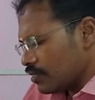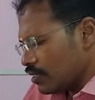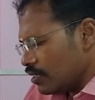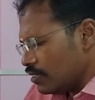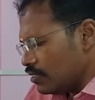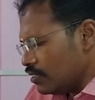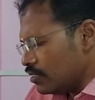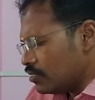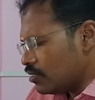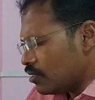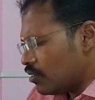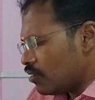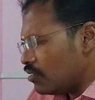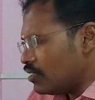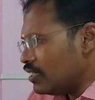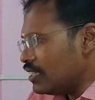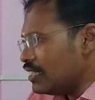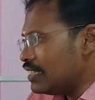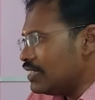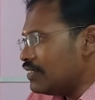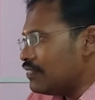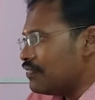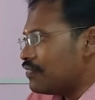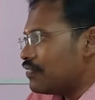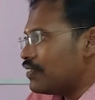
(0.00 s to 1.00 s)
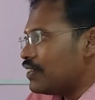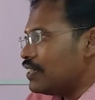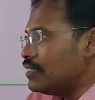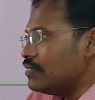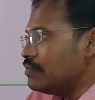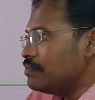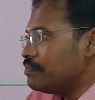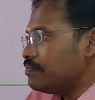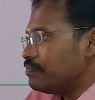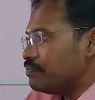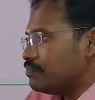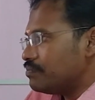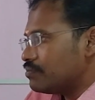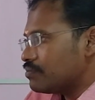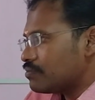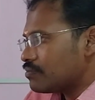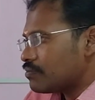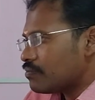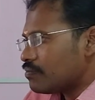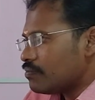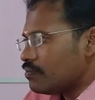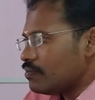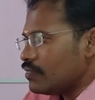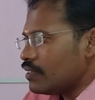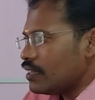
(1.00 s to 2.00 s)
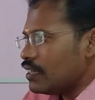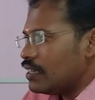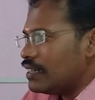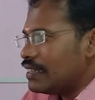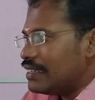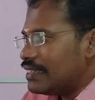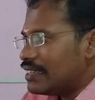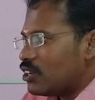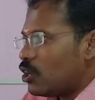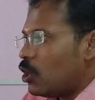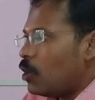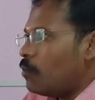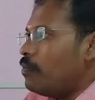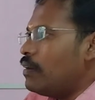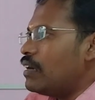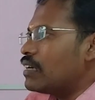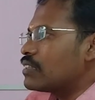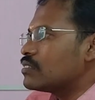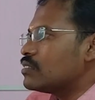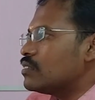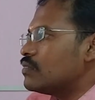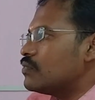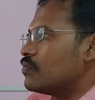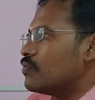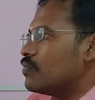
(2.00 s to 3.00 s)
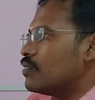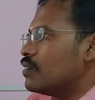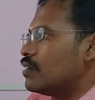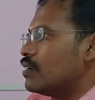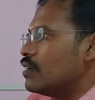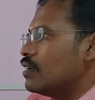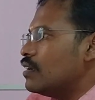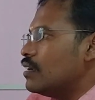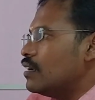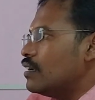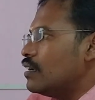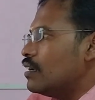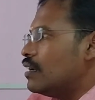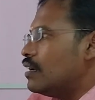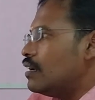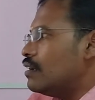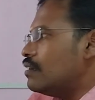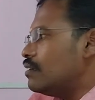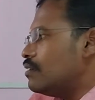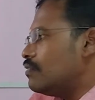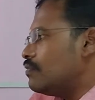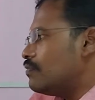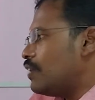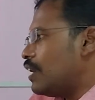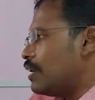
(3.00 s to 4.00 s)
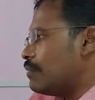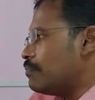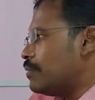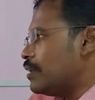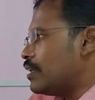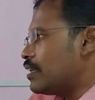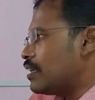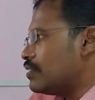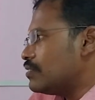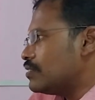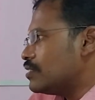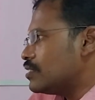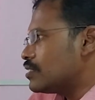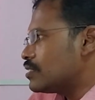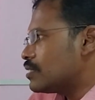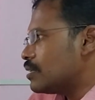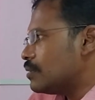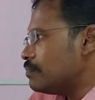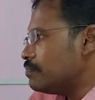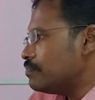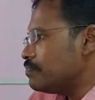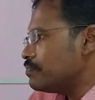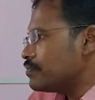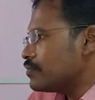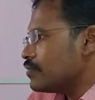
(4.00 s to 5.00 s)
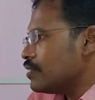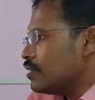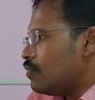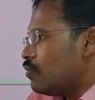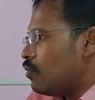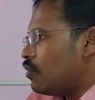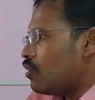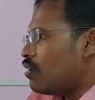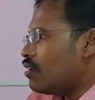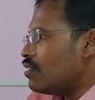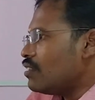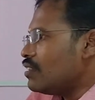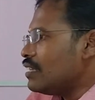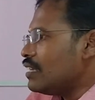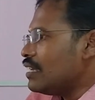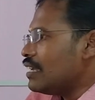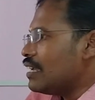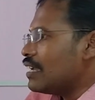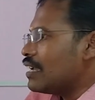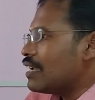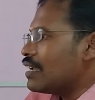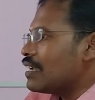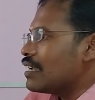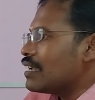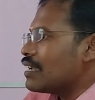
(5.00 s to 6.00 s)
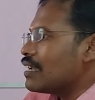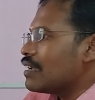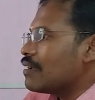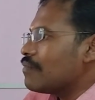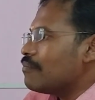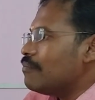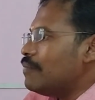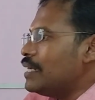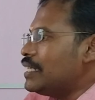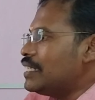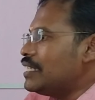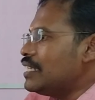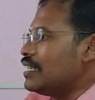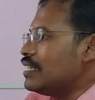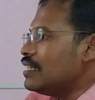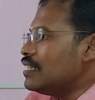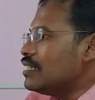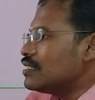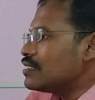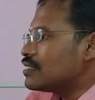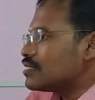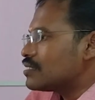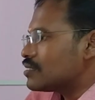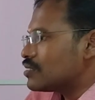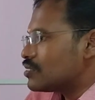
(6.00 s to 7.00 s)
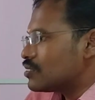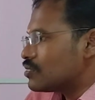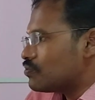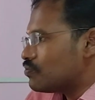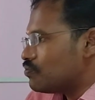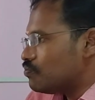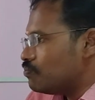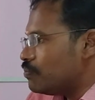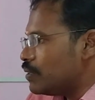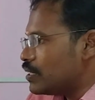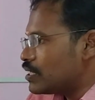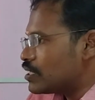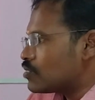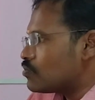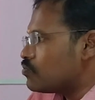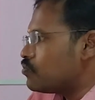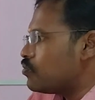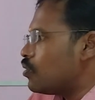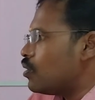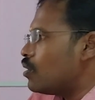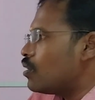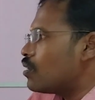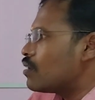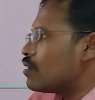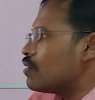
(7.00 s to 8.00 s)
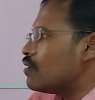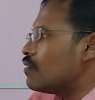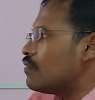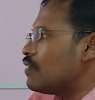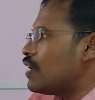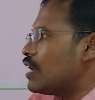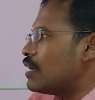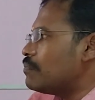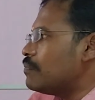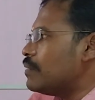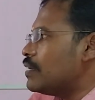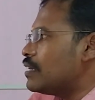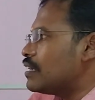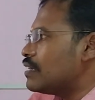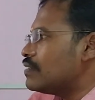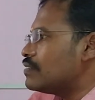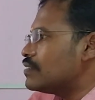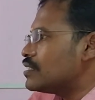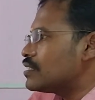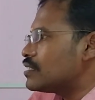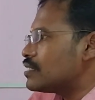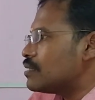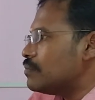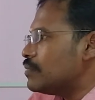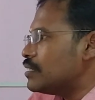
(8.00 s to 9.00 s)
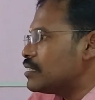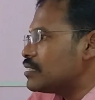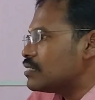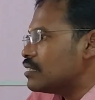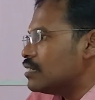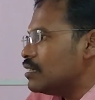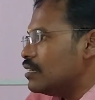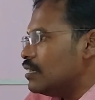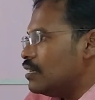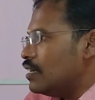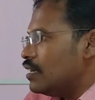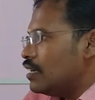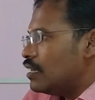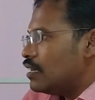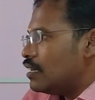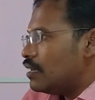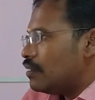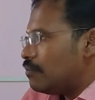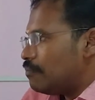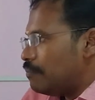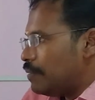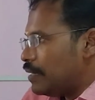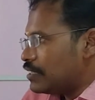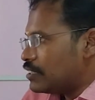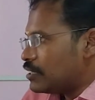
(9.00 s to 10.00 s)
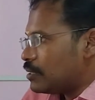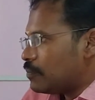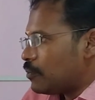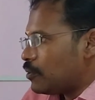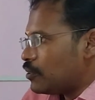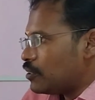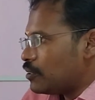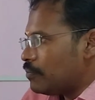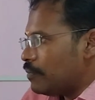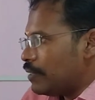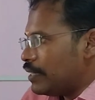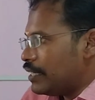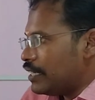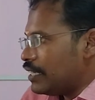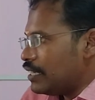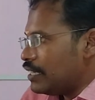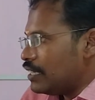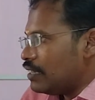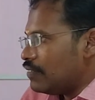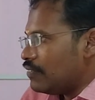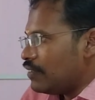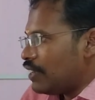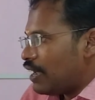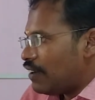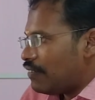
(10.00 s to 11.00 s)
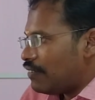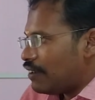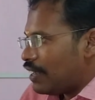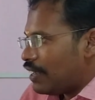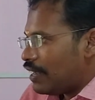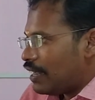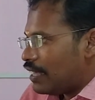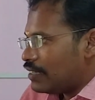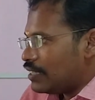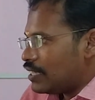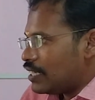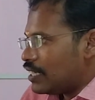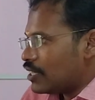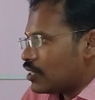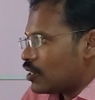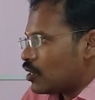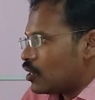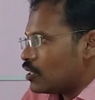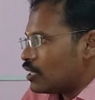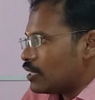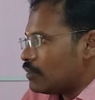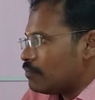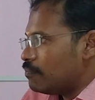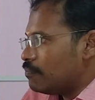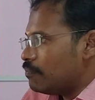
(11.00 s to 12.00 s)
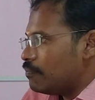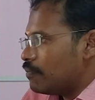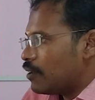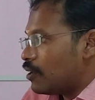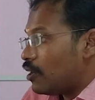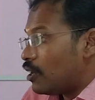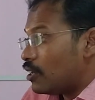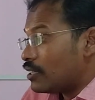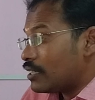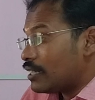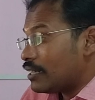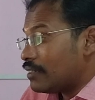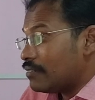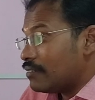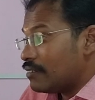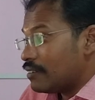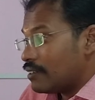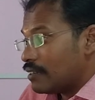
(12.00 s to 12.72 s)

These are the different drawbacks of flat belt drive system. What are the materials best for flat belt drive system is based upon the material. We have a leather and cotton